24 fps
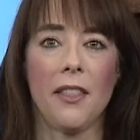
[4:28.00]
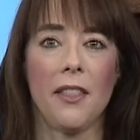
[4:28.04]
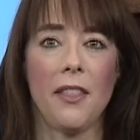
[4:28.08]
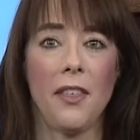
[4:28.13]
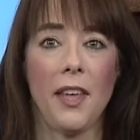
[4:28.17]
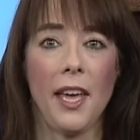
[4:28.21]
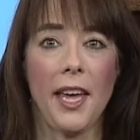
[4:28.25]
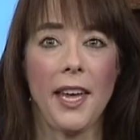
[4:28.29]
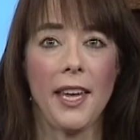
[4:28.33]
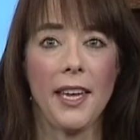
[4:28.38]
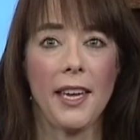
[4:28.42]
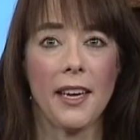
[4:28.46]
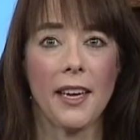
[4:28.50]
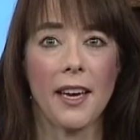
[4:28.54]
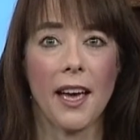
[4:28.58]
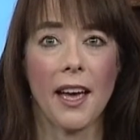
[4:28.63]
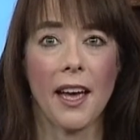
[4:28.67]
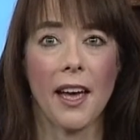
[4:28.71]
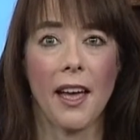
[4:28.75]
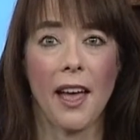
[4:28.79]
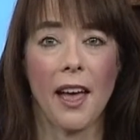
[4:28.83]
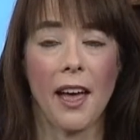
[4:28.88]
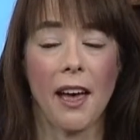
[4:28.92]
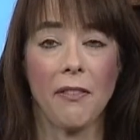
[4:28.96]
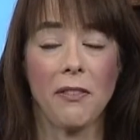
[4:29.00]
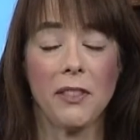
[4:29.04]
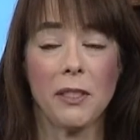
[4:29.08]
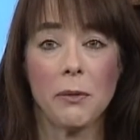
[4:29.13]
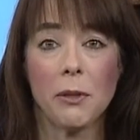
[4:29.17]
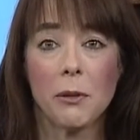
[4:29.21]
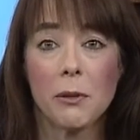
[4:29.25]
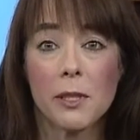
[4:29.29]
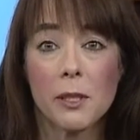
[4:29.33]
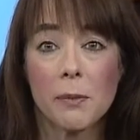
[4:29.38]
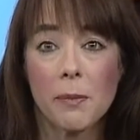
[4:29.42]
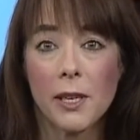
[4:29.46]
they have to be
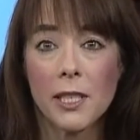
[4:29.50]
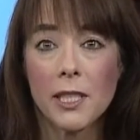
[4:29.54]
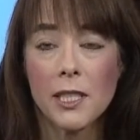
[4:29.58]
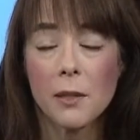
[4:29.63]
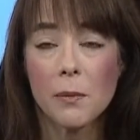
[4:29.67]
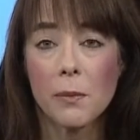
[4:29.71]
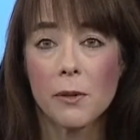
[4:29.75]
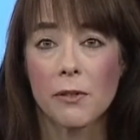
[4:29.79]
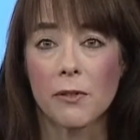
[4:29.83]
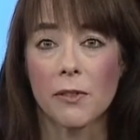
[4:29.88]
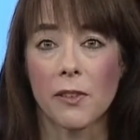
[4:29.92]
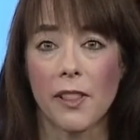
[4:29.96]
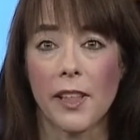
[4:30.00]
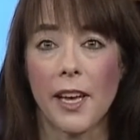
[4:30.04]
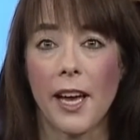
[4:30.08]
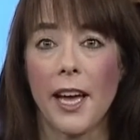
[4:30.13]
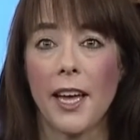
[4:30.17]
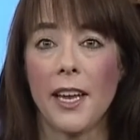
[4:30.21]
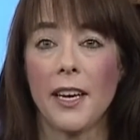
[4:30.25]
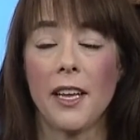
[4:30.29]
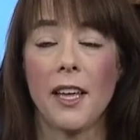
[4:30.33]
responsible for that.